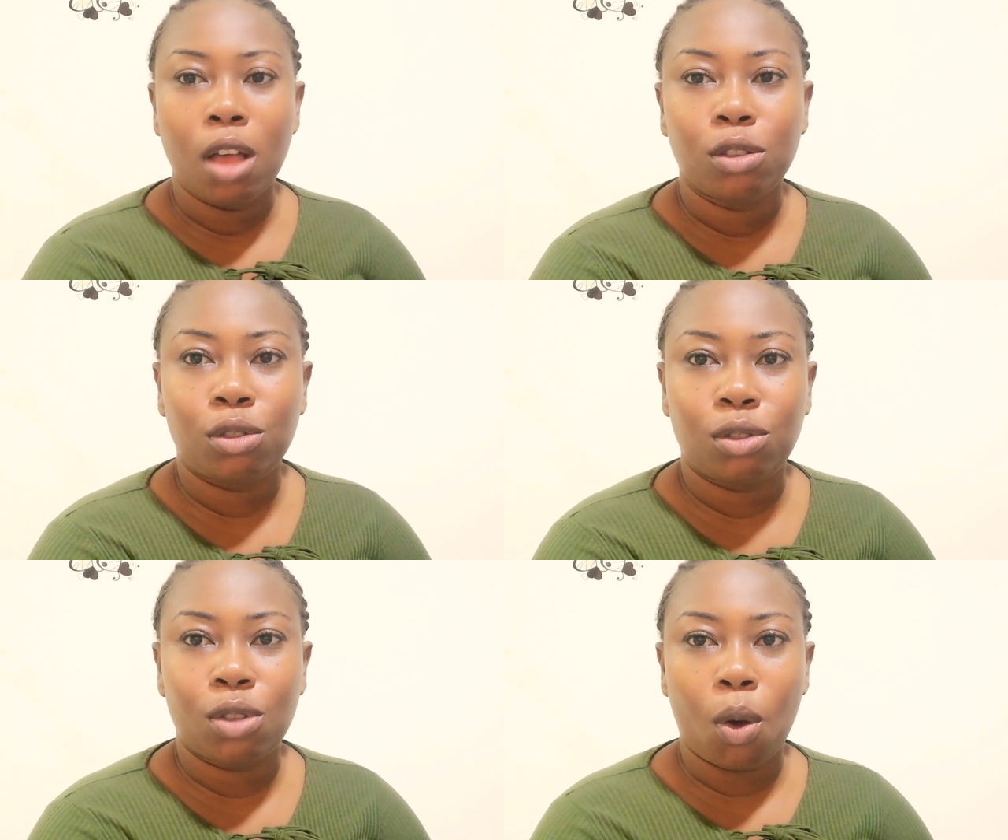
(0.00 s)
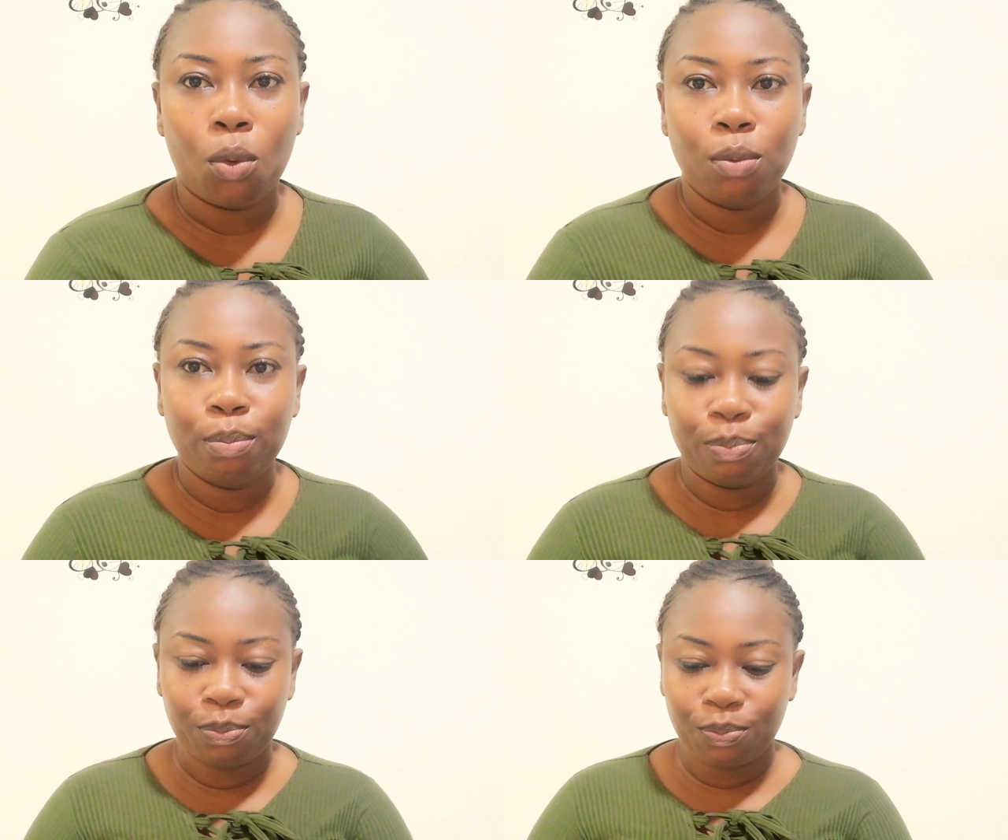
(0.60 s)
So
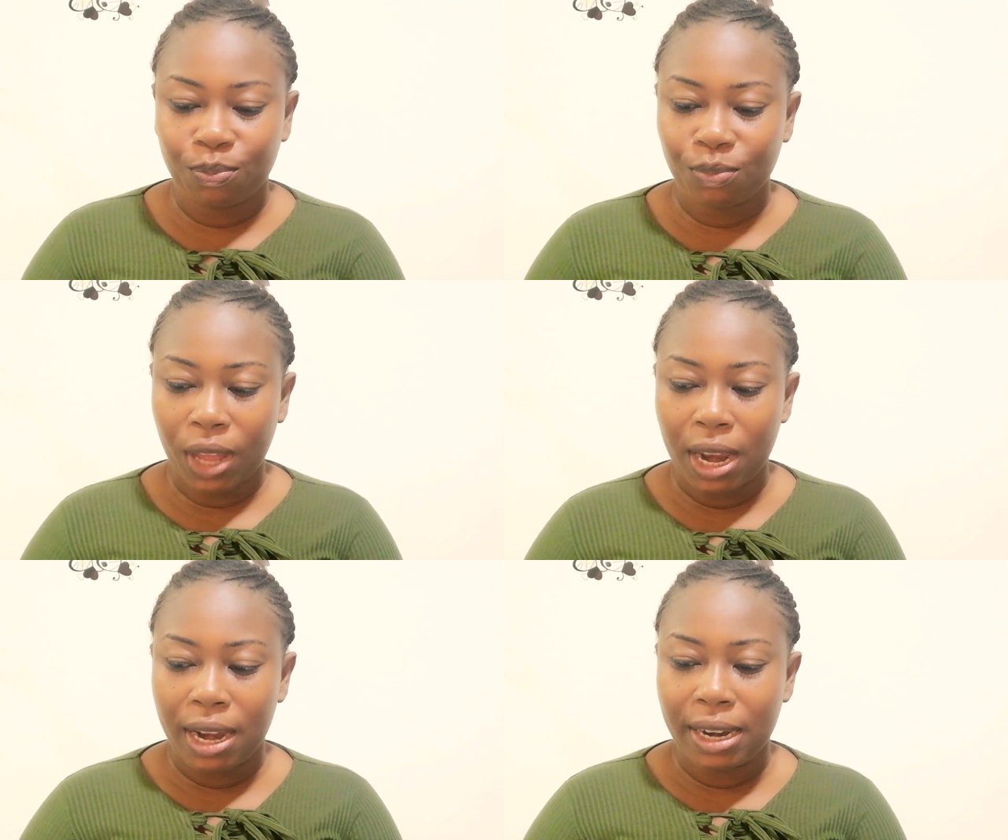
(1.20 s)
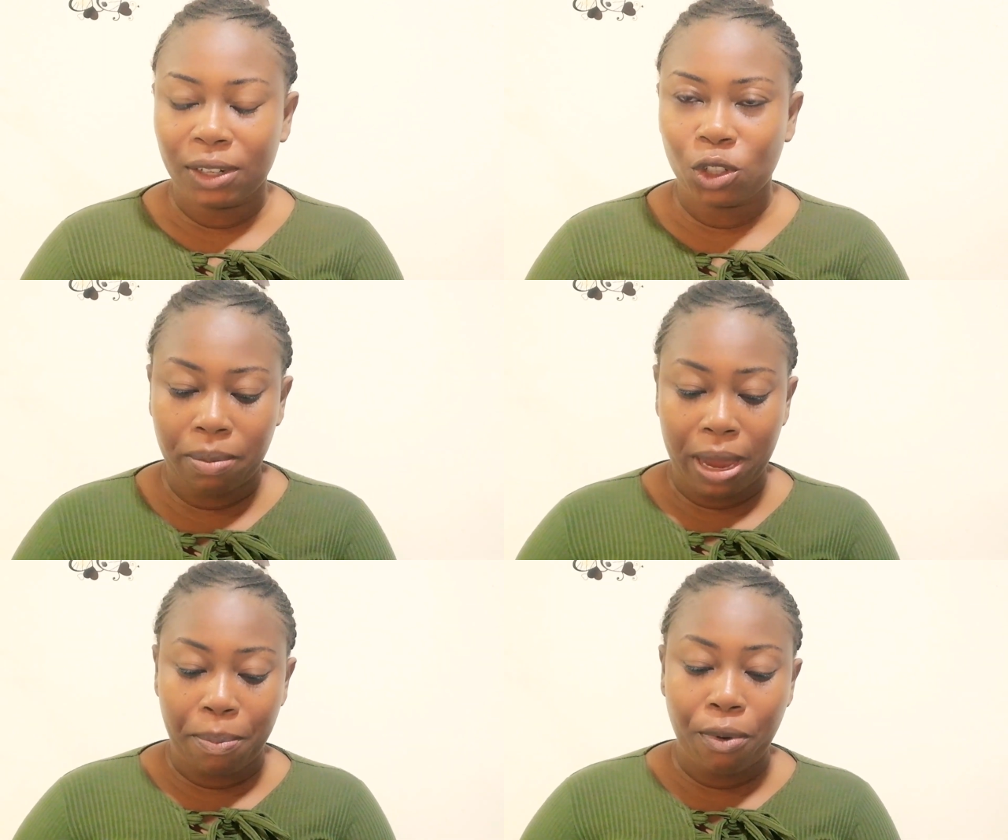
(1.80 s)

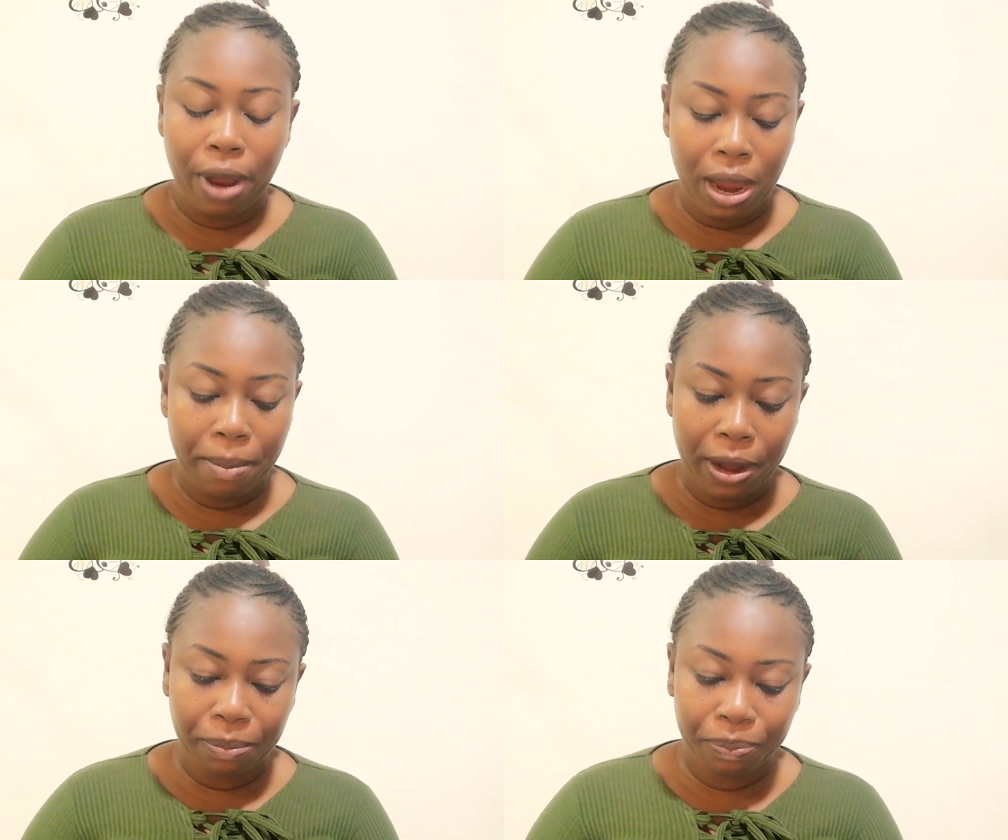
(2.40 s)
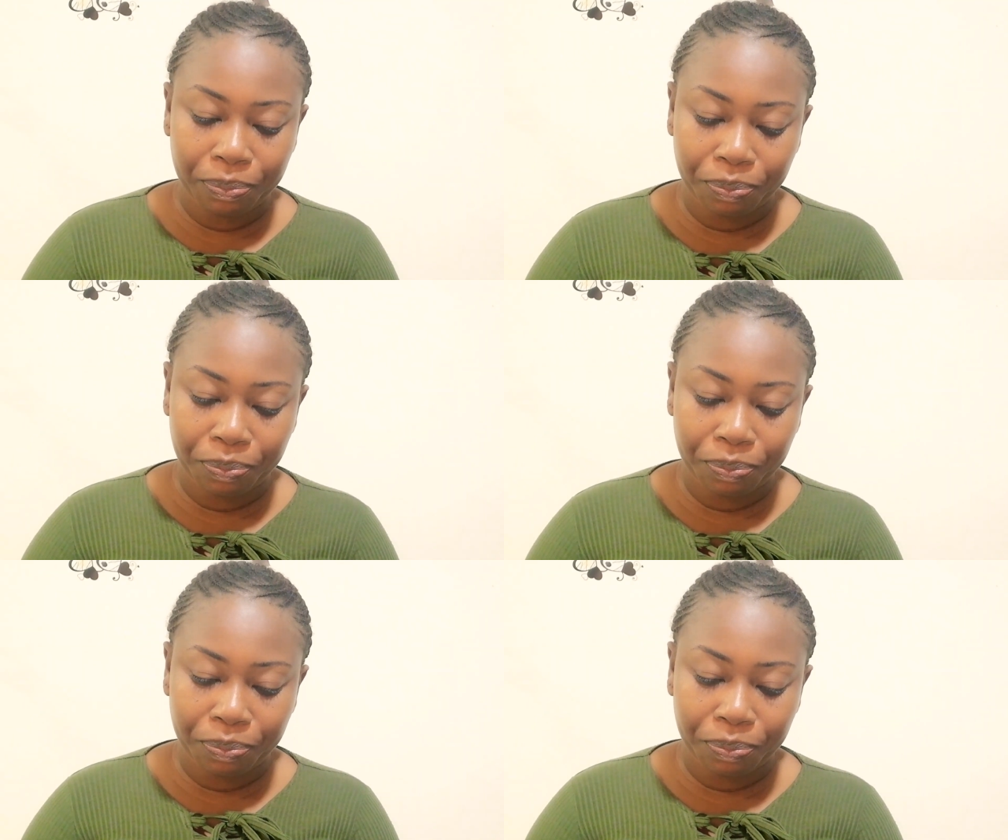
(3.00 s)
in my primer,